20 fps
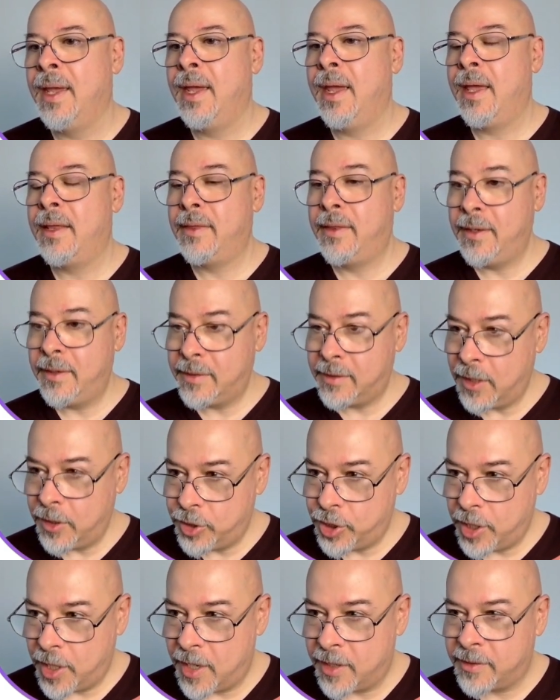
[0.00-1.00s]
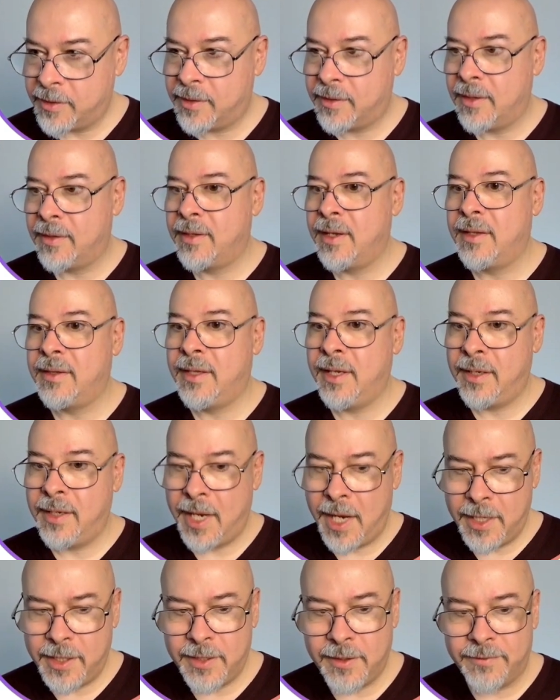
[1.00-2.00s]
And this suggests that the
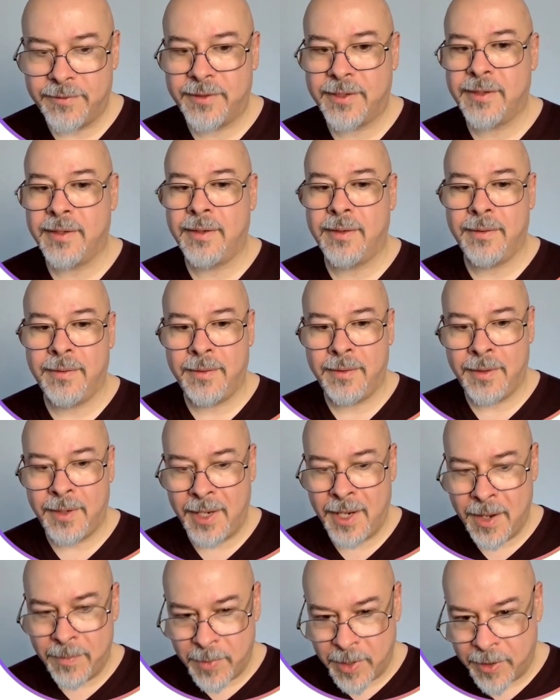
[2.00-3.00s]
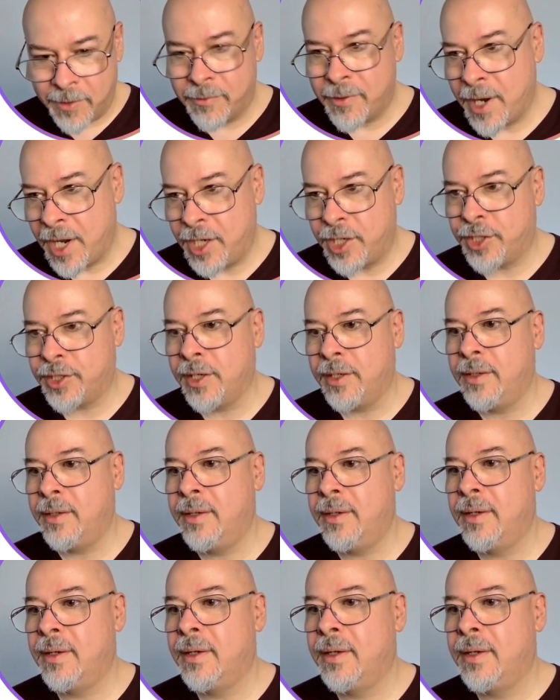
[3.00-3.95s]
native's emigration